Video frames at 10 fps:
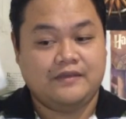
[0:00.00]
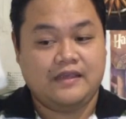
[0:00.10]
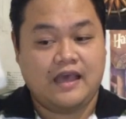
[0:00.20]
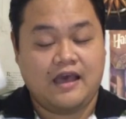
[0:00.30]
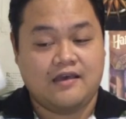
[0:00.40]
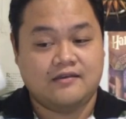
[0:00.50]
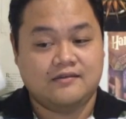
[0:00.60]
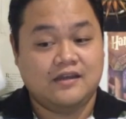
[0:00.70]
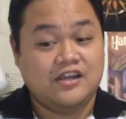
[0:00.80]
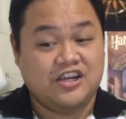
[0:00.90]
yeah,
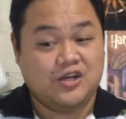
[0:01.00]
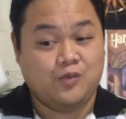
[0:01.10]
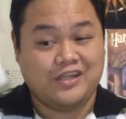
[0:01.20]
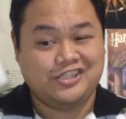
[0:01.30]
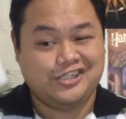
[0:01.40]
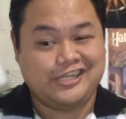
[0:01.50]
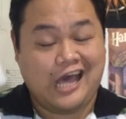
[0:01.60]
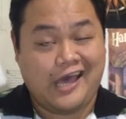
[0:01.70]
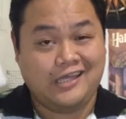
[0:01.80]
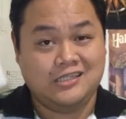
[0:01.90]
her Watcher
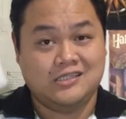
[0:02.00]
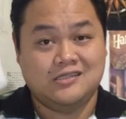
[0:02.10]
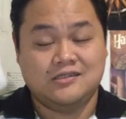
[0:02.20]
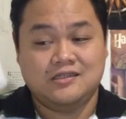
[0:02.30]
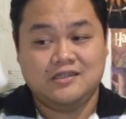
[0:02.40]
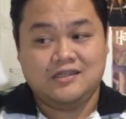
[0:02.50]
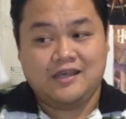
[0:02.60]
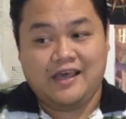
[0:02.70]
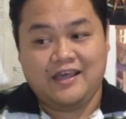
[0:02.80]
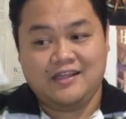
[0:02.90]
died,
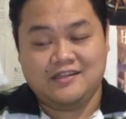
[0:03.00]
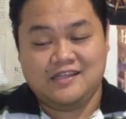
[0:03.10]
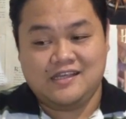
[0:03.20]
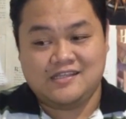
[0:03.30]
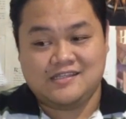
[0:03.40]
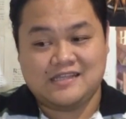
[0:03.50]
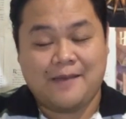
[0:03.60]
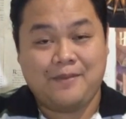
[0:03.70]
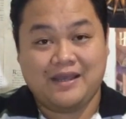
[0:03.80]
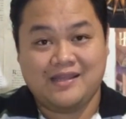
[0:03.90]
and he's
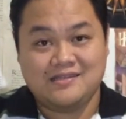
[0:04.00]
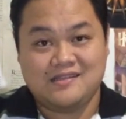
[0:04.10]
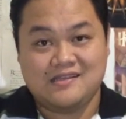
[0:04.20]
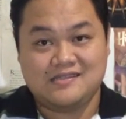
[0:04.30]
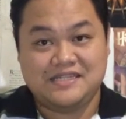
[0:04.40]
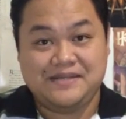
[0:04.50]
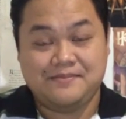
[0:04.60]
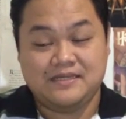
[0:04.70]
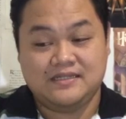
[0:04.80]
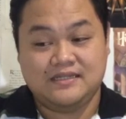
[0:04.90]
up against this
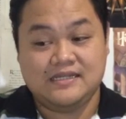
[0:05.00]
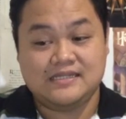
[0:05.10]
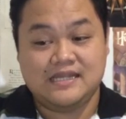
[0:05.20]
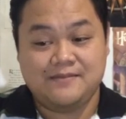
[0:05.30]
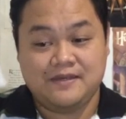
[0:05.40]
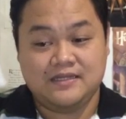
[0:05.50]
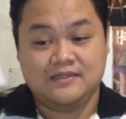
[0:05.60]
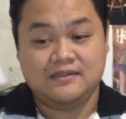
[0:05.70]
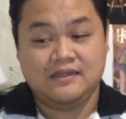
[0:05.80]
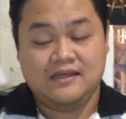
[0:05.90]

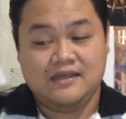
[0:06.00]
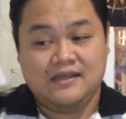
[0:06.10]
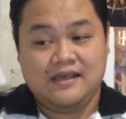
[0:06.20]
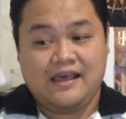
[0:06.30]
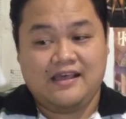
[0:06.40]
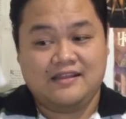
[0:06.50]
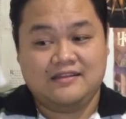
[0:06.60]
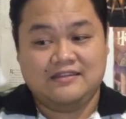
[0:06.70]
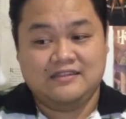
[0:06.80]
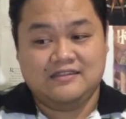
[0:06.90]
demon,
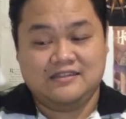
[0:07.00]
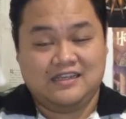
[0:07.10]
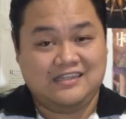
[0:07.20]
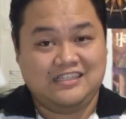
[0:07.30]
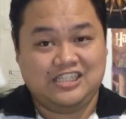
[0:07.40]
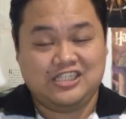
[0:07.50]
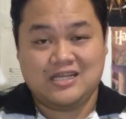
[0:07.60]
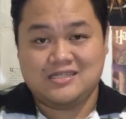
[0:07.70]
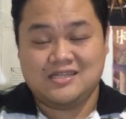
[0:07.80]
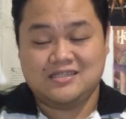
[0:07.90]
and she
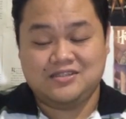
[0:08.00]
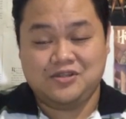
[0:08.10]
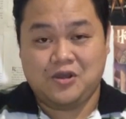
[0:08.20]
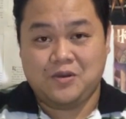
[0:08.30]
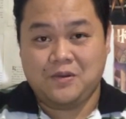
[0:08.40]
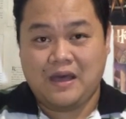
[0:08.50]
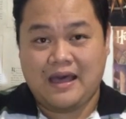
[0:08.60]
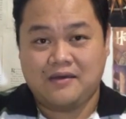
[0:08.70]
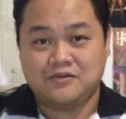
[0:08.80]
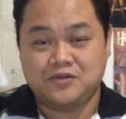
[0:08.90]
doesn't know
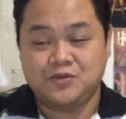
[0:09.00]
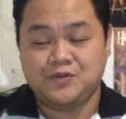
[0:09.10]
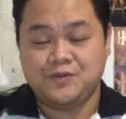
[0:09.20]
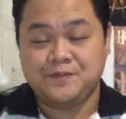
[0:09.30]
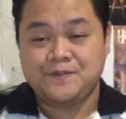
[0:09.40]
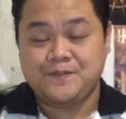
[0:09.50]
how to